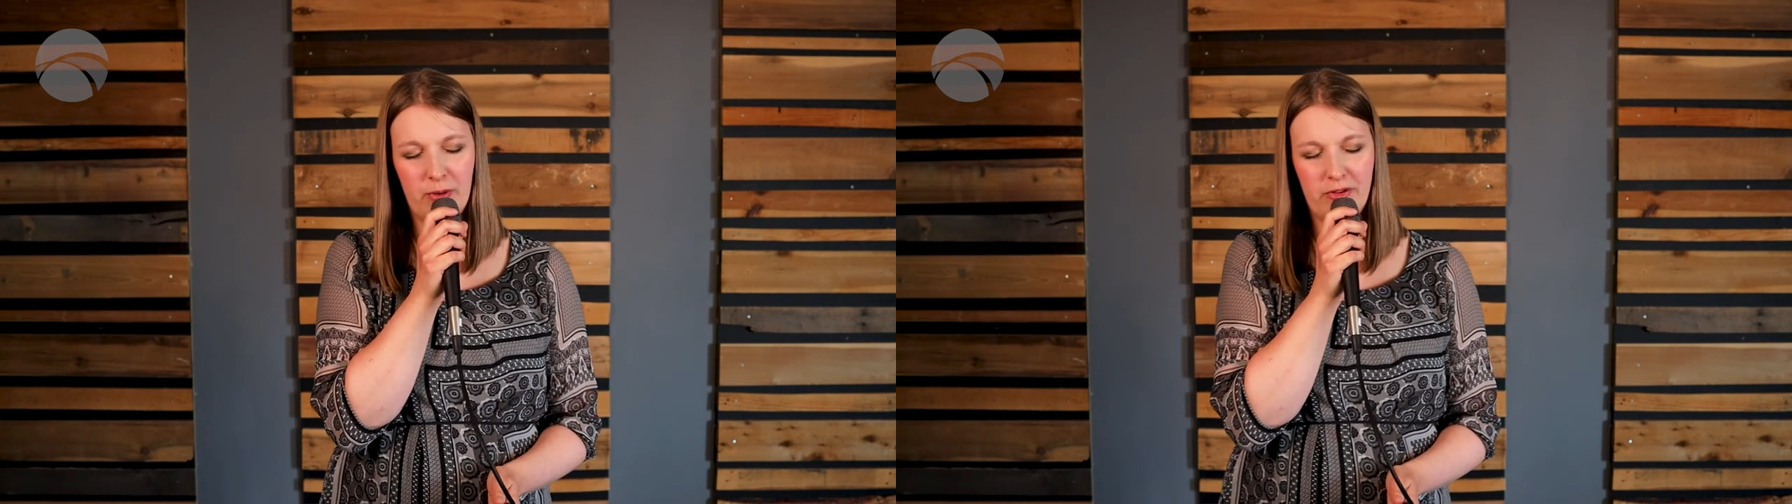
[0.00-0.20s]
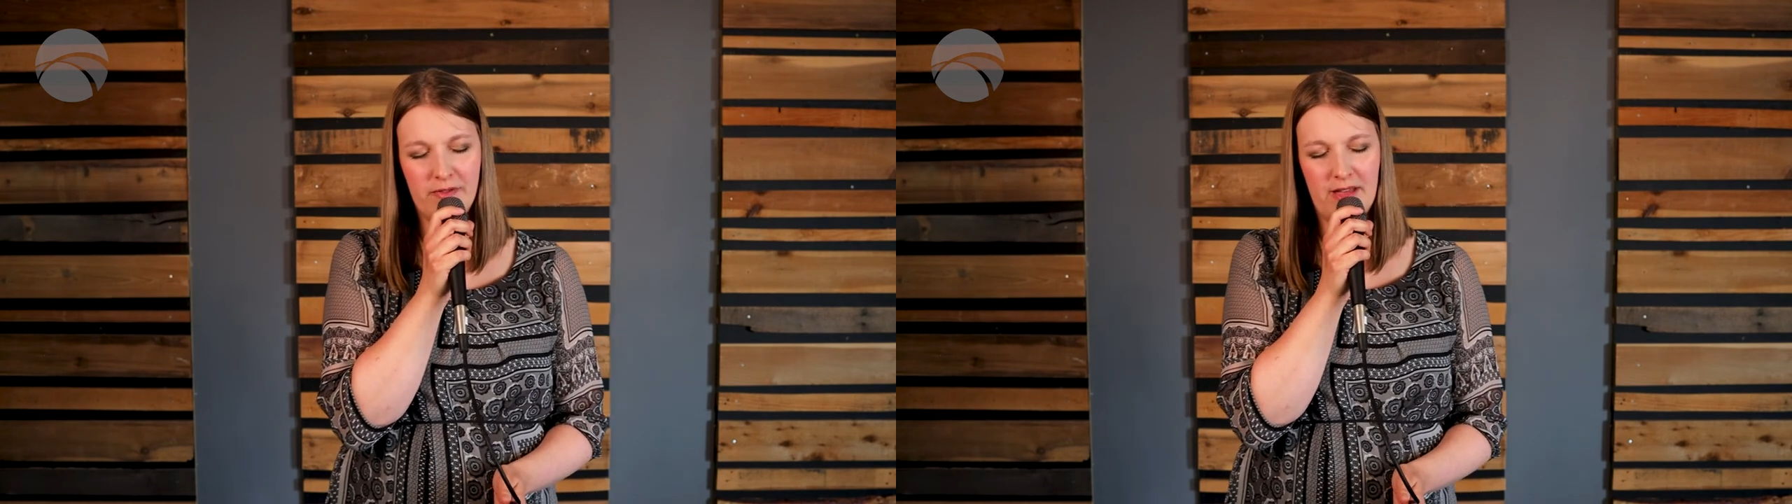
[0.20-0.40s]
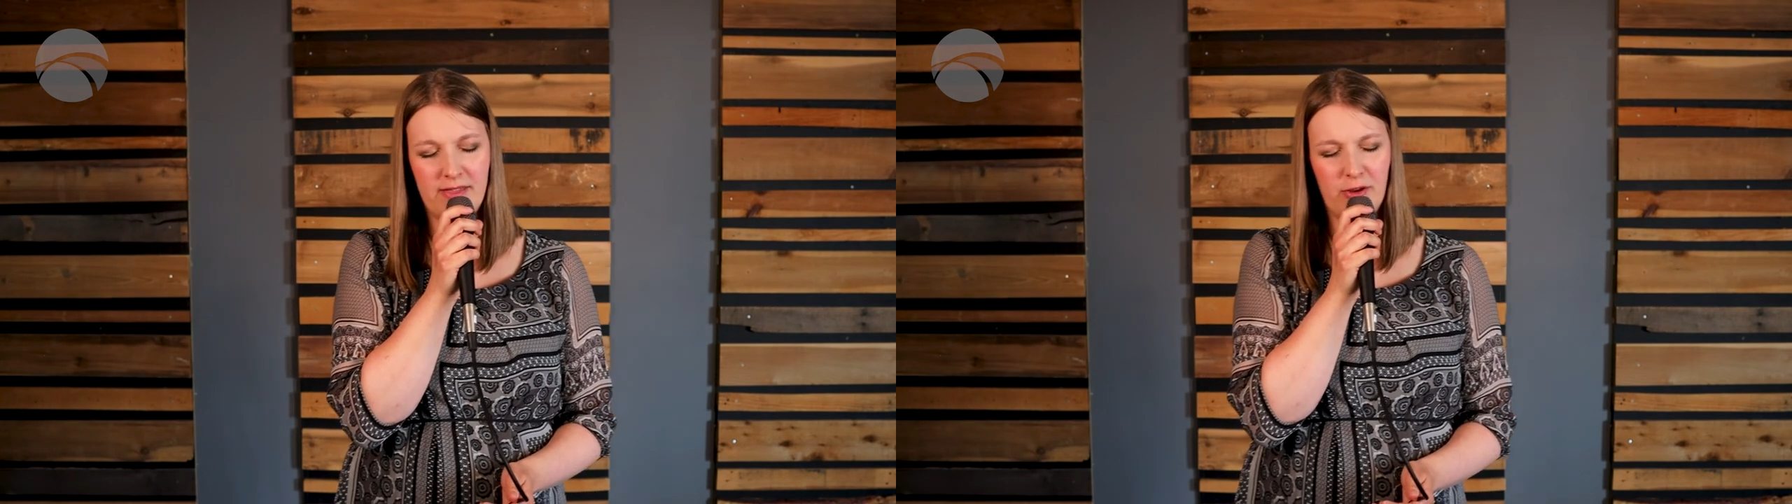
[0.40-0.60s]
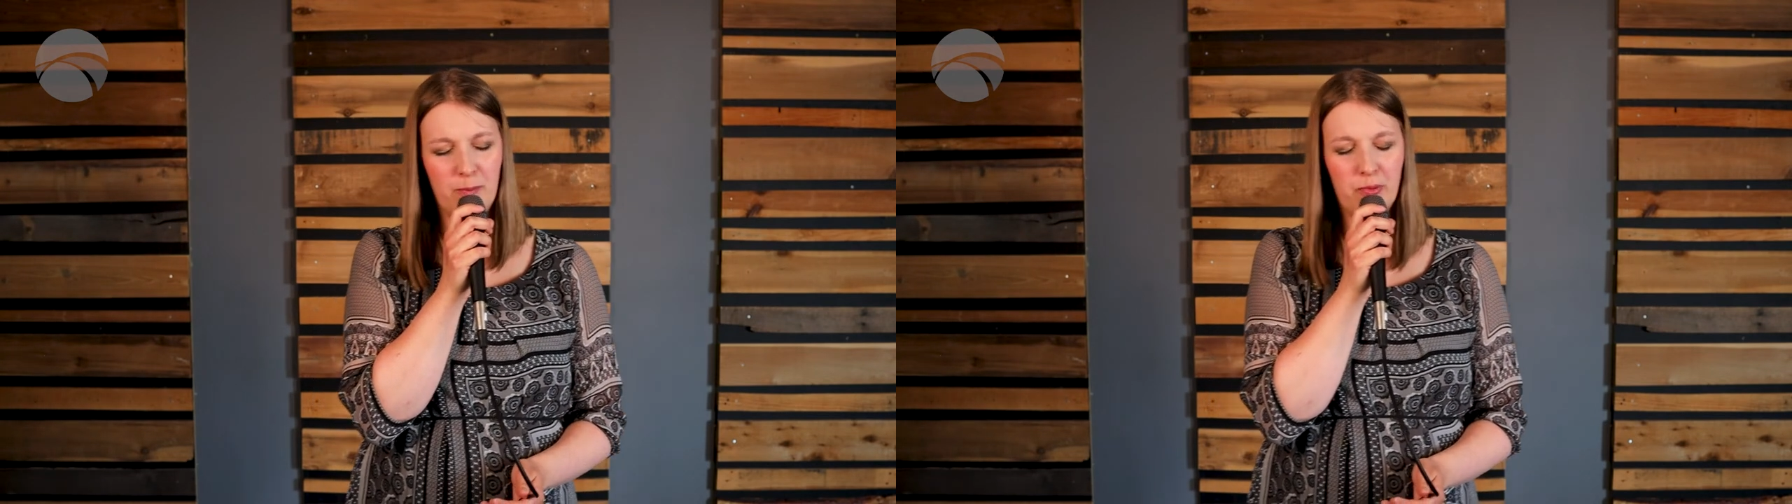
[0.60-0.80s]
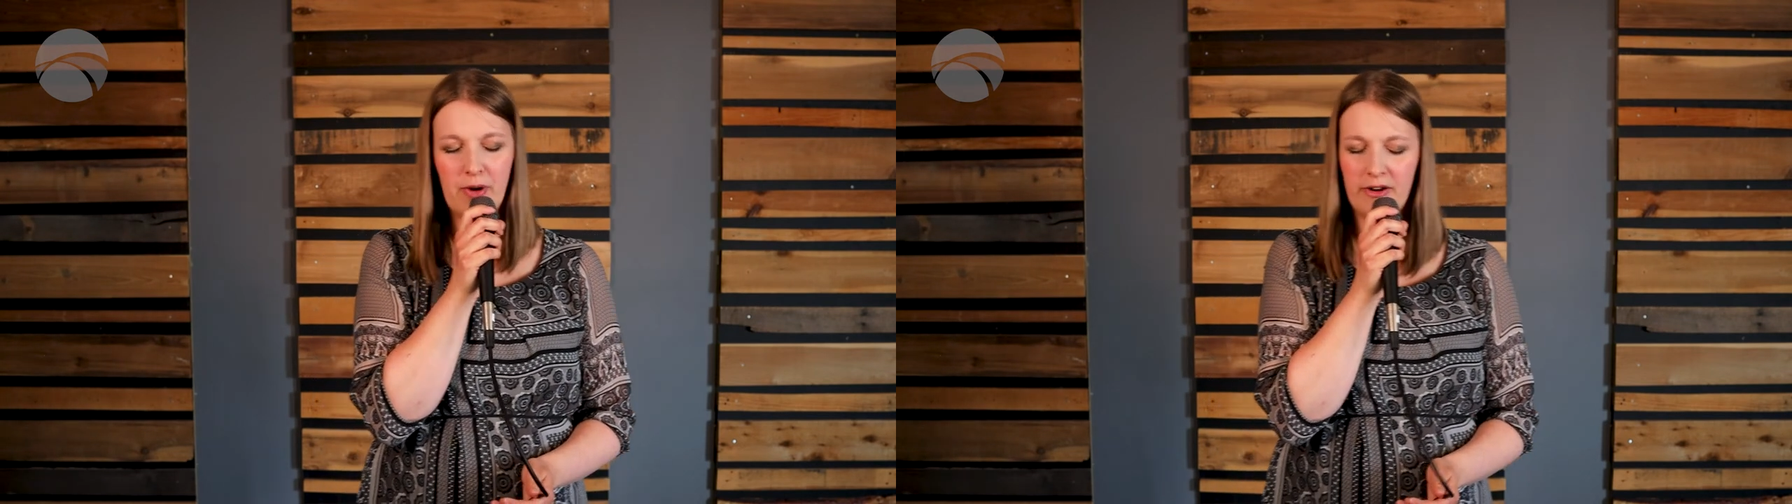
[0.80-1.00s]
whether that's our
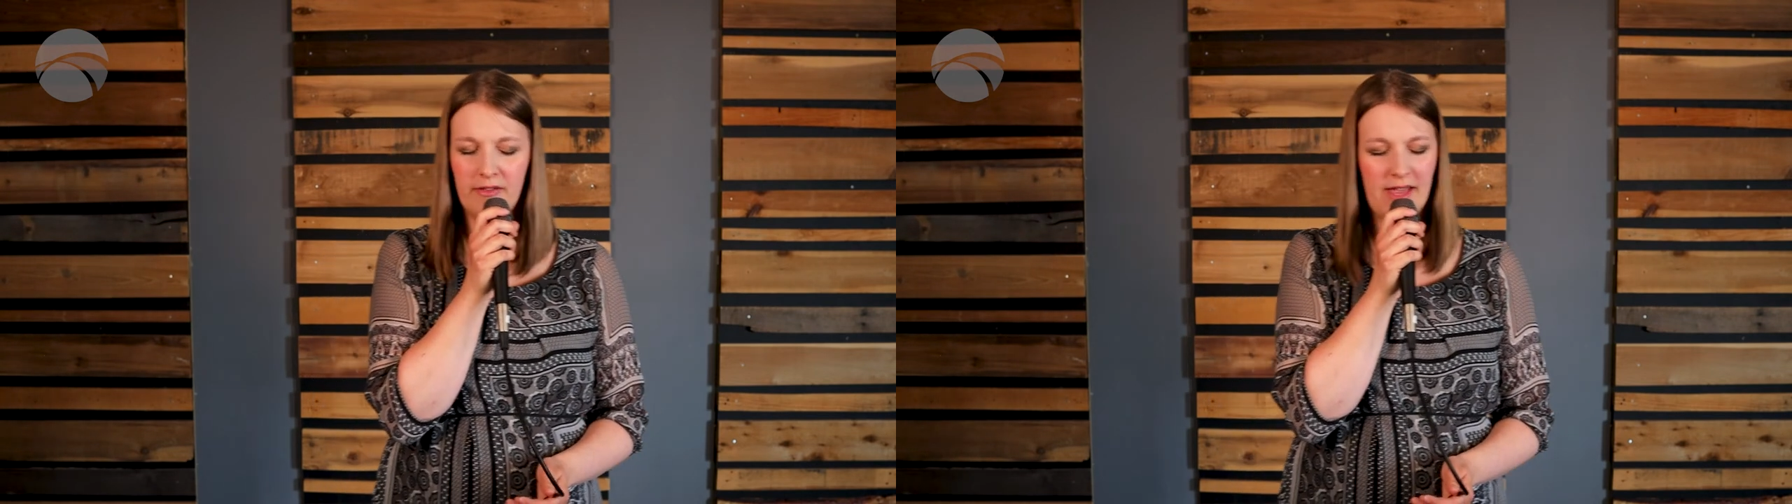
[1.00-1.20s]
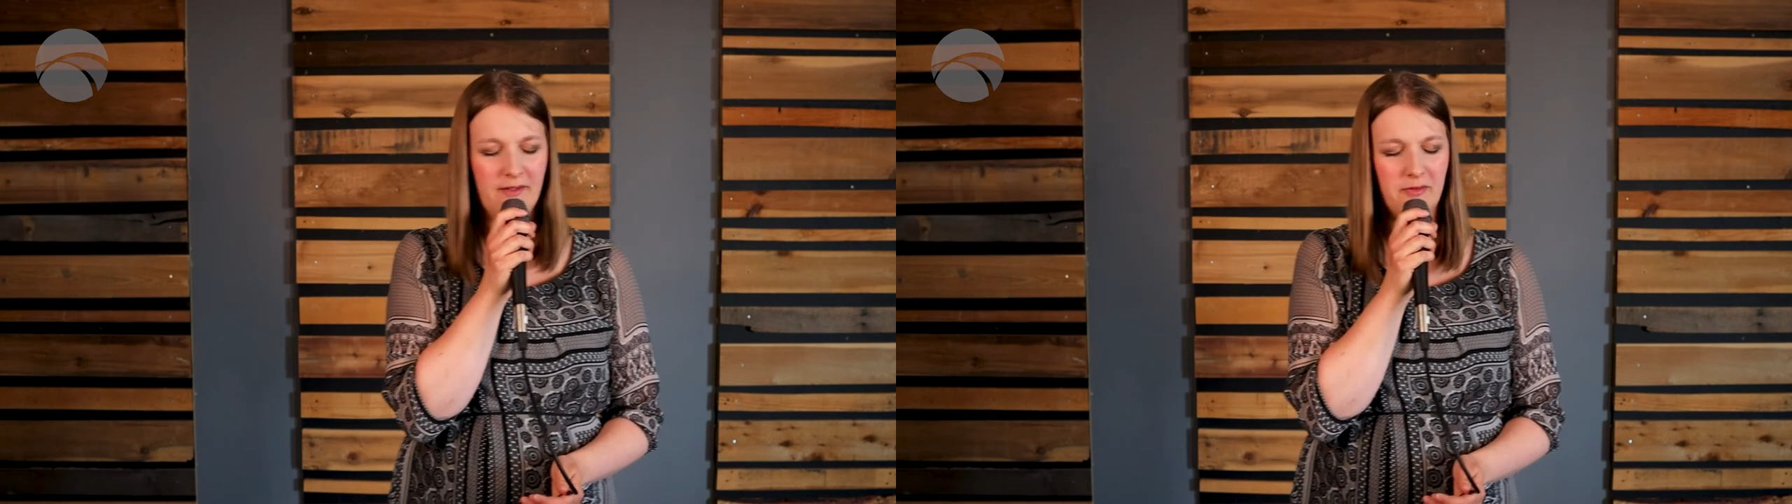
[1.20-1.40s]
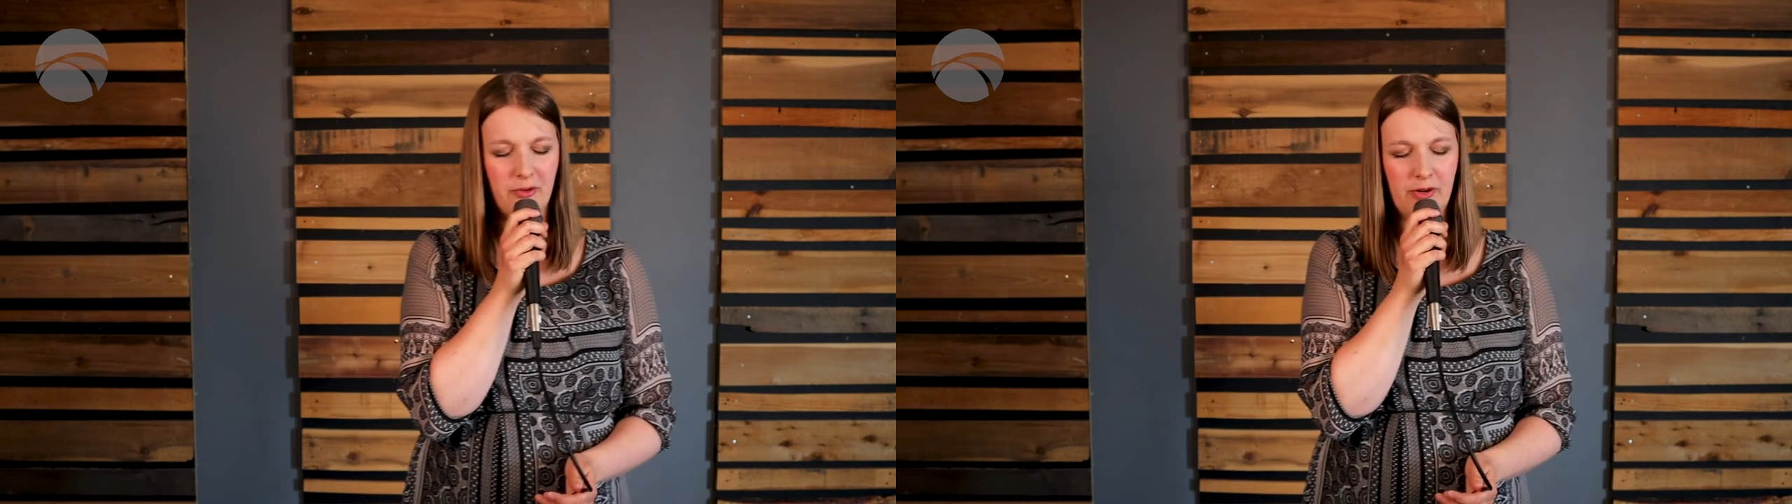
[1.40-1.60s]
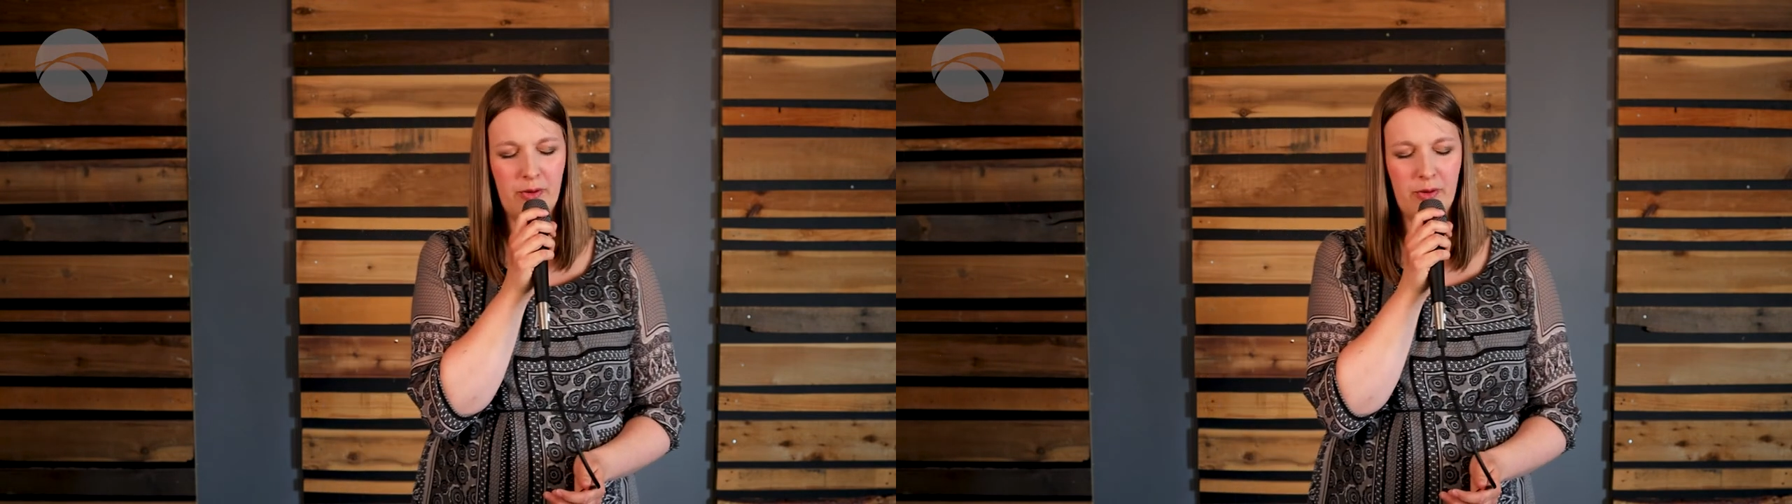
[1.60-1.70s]
prayer life, Lord,